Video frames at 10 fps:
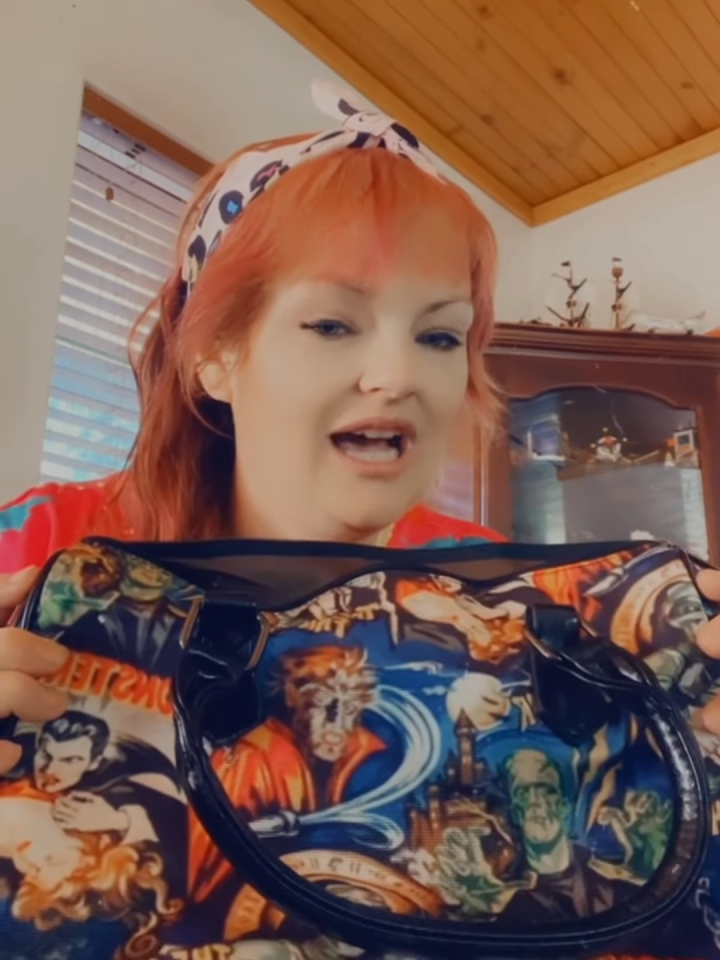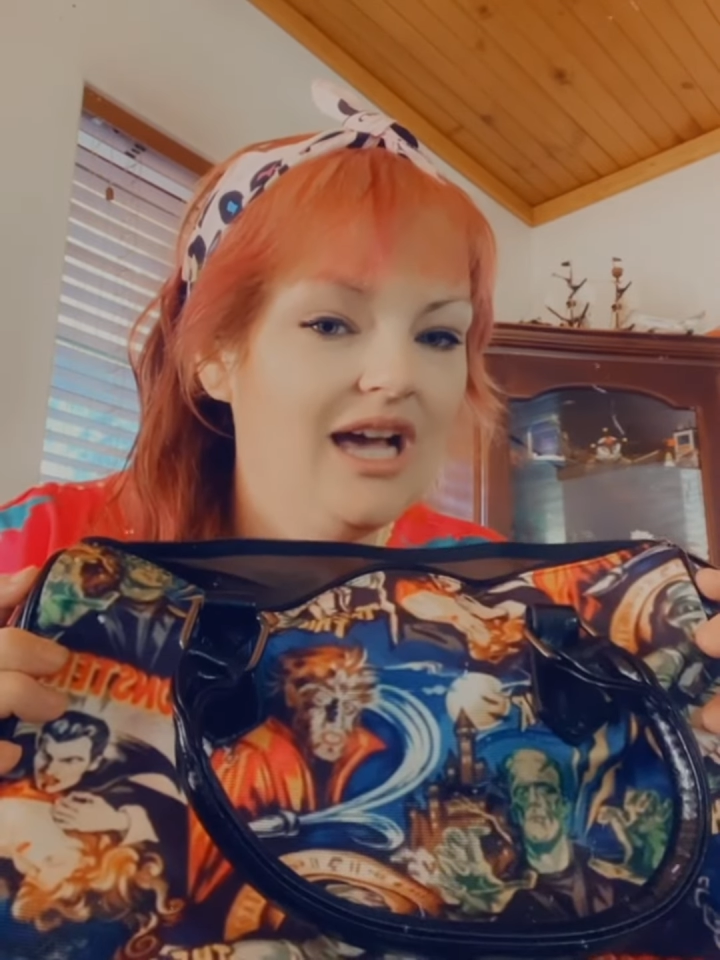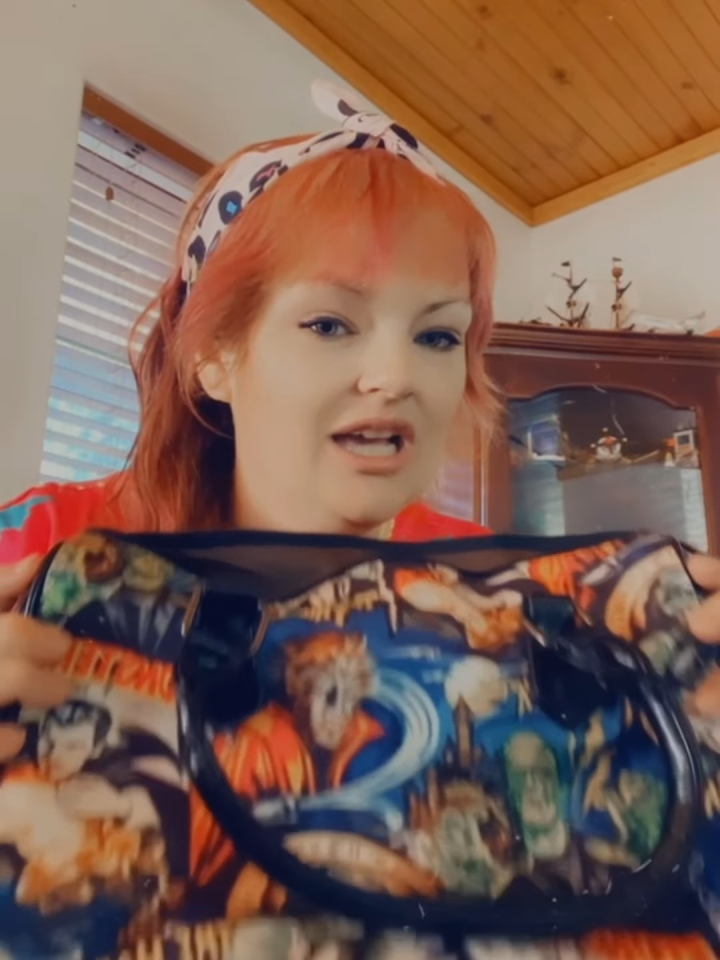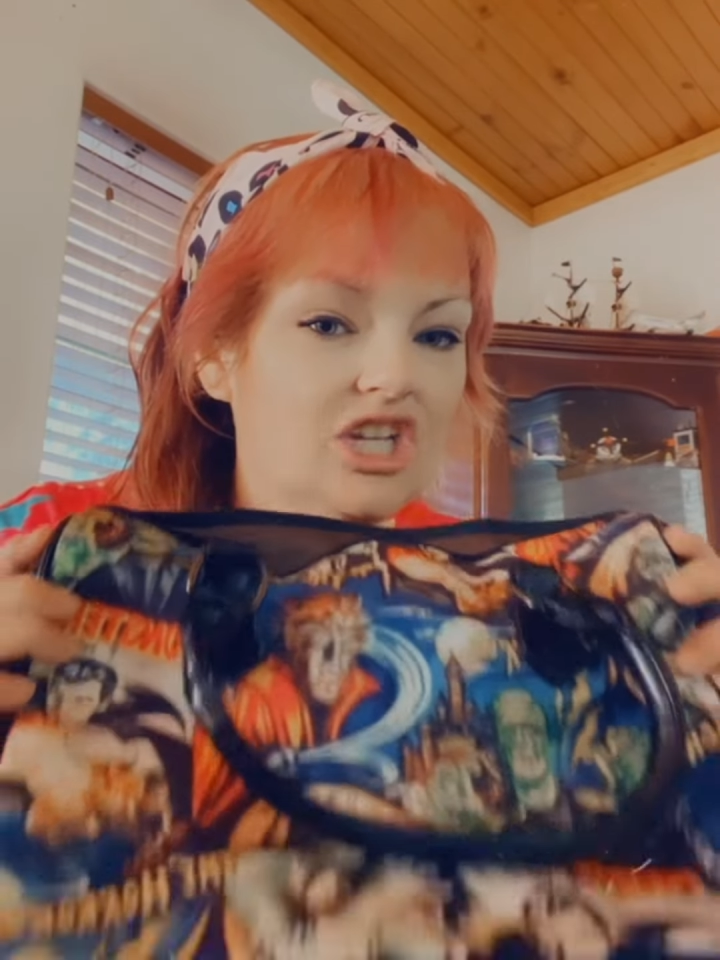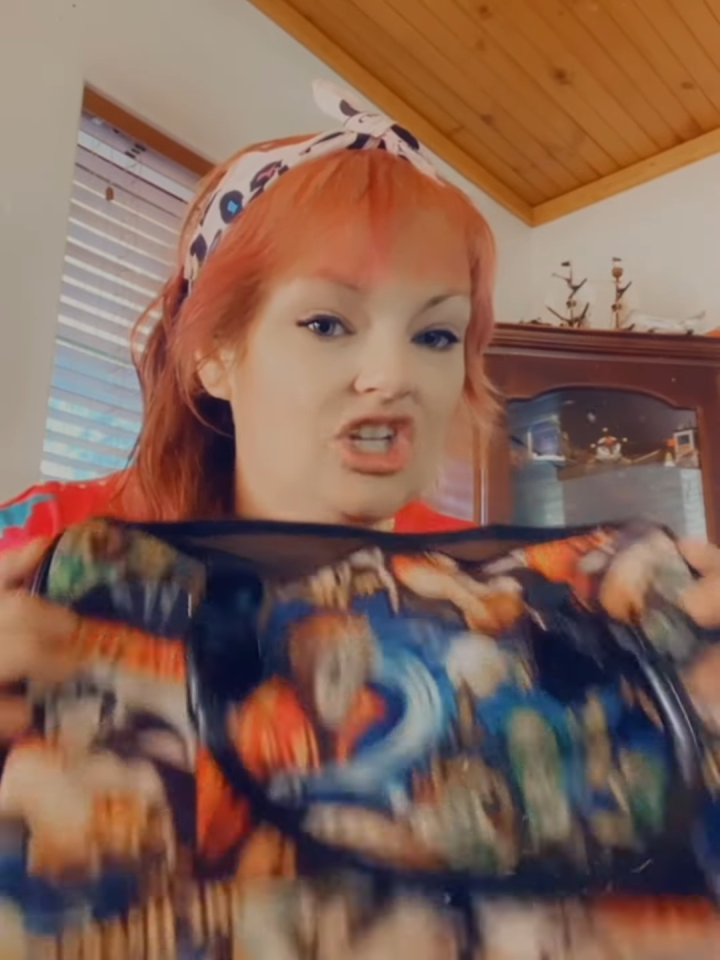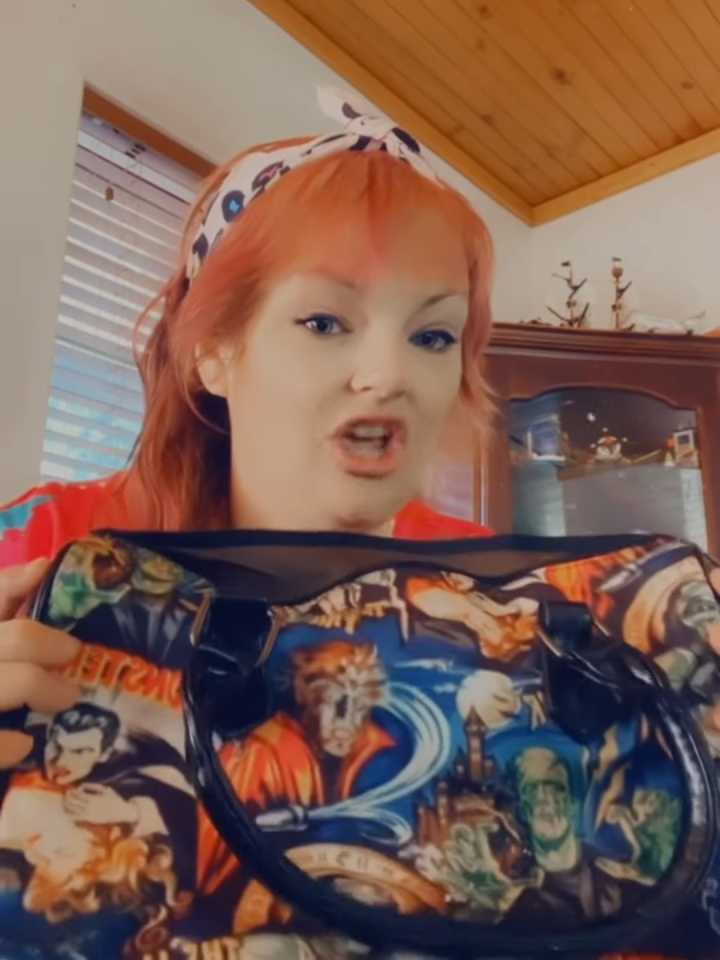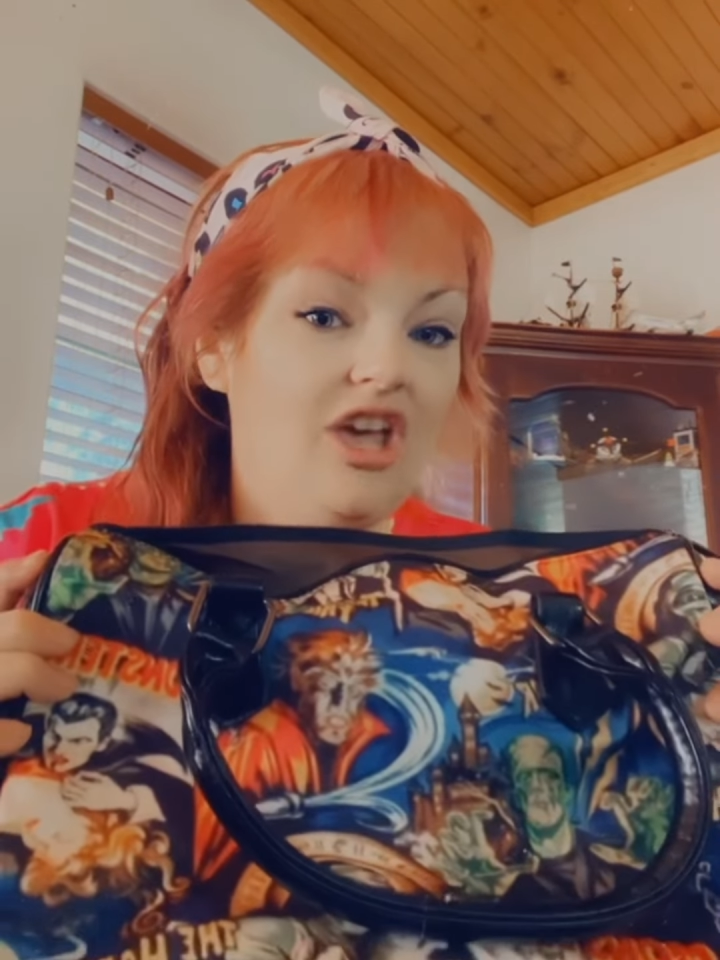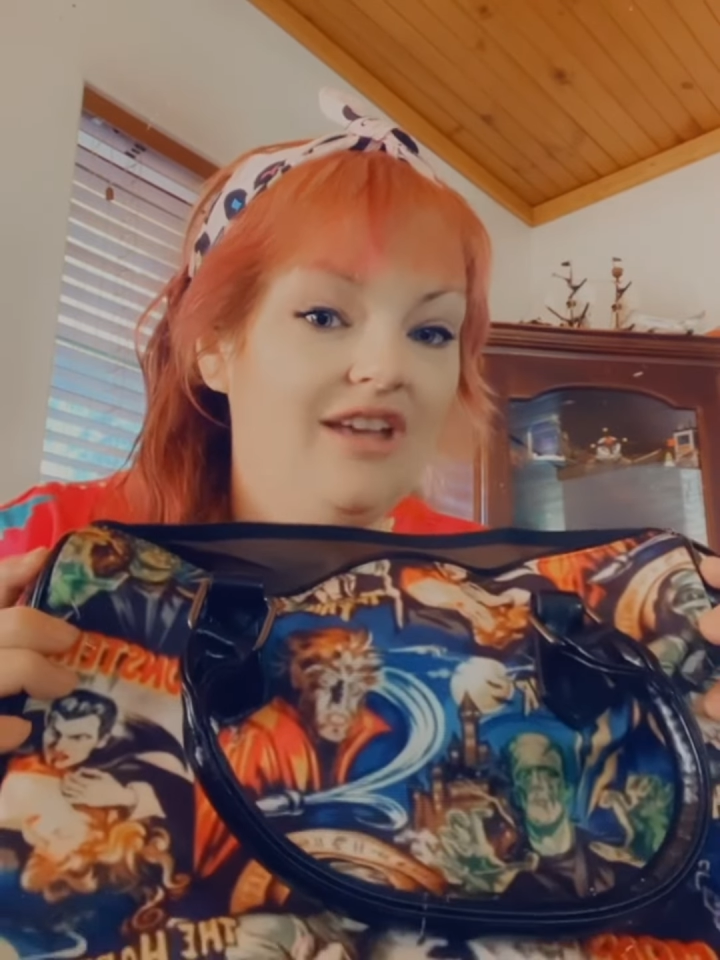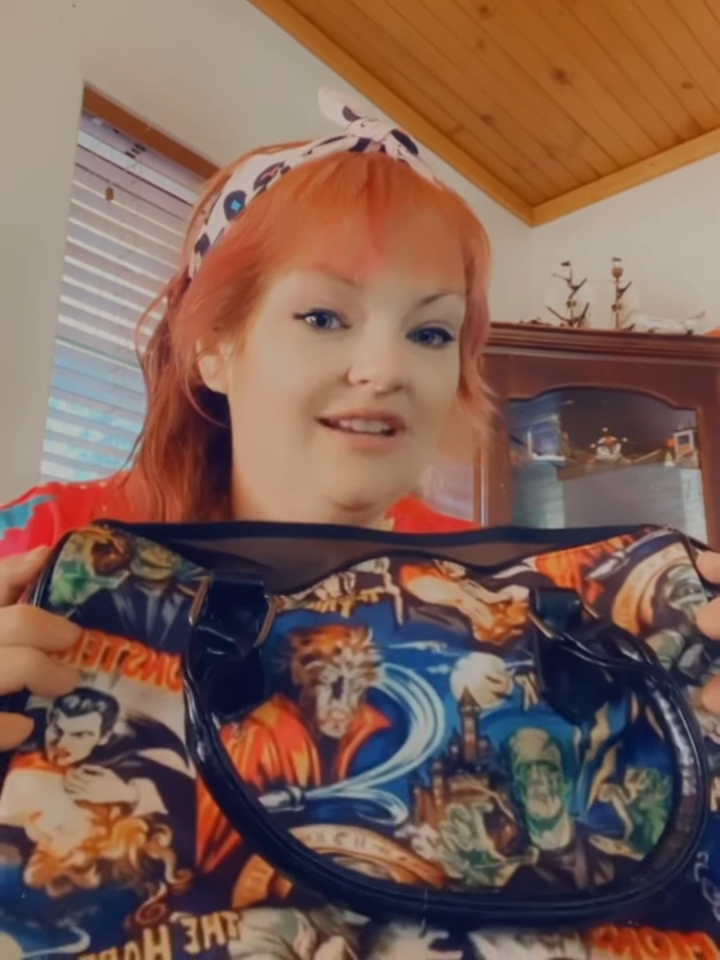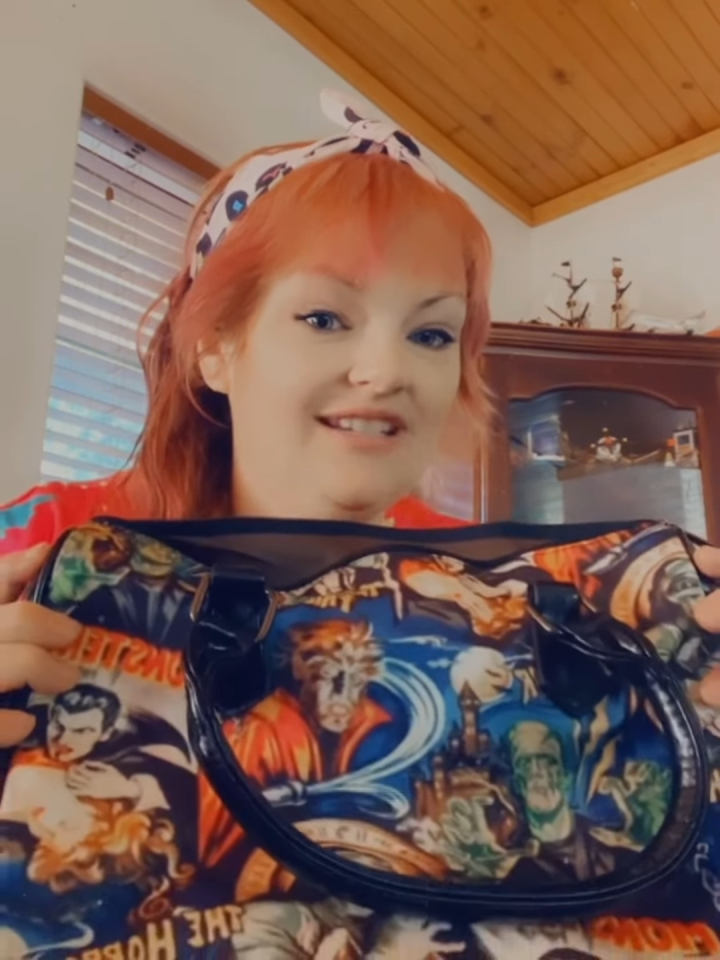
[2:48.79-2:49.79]
uh, a
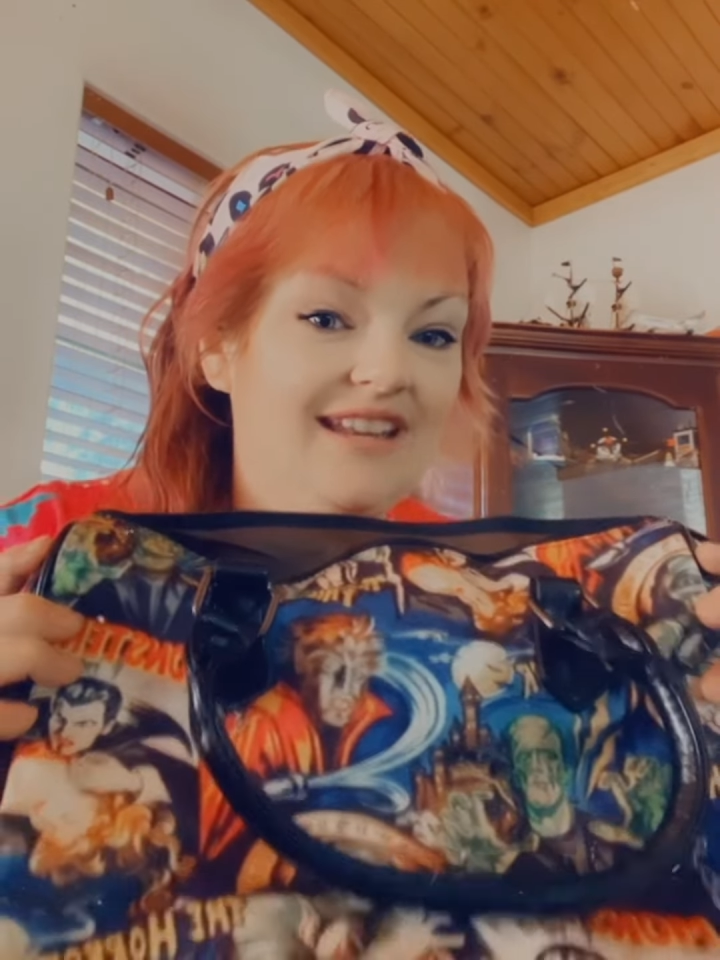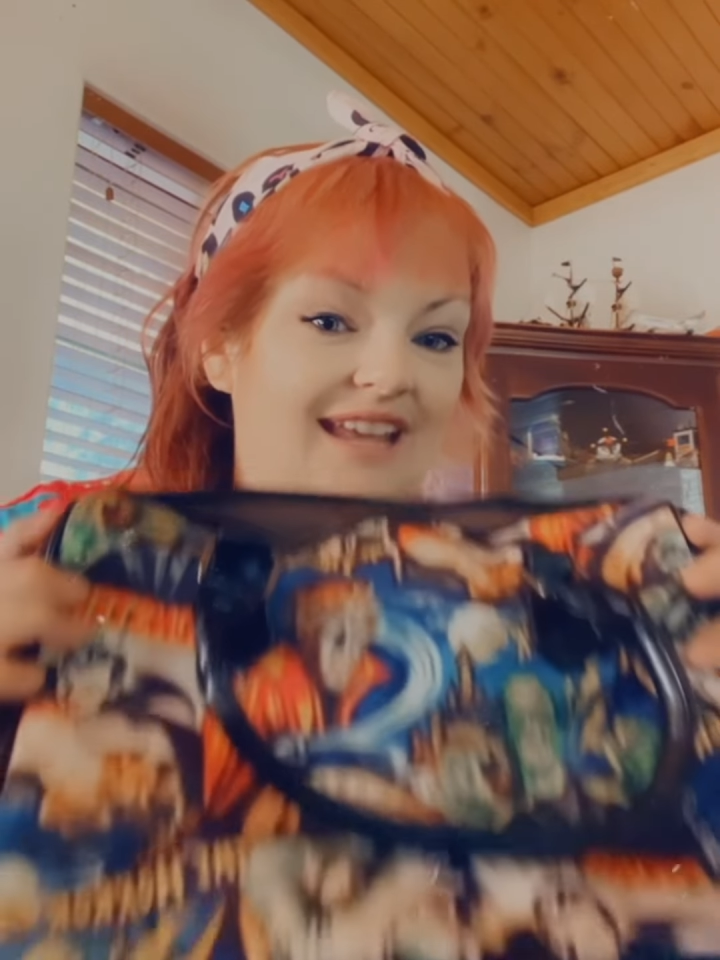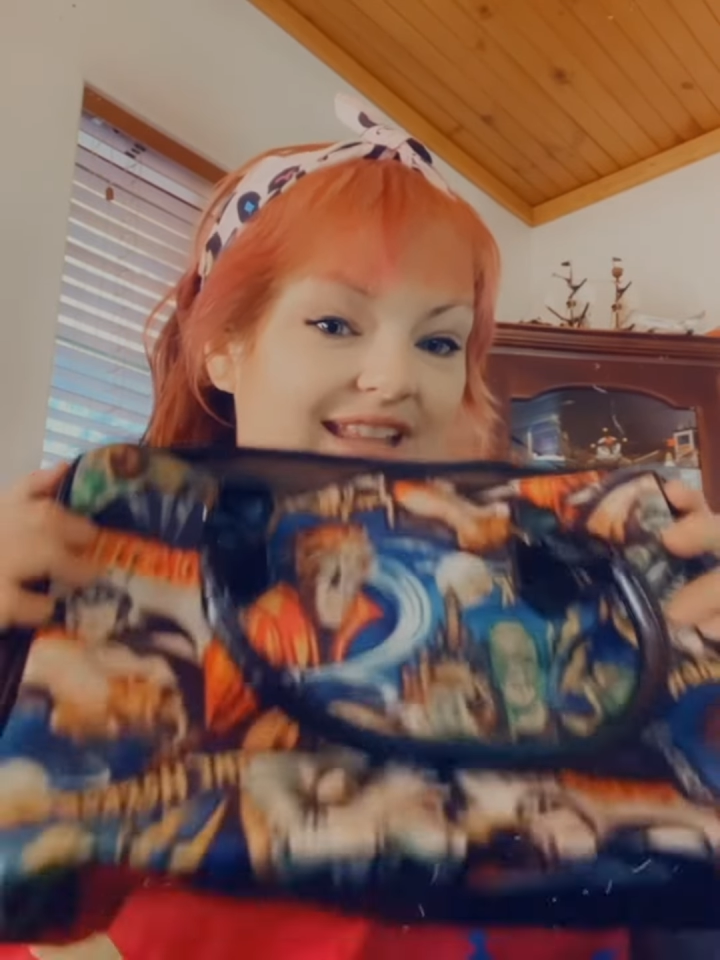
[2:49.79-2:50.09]
shirt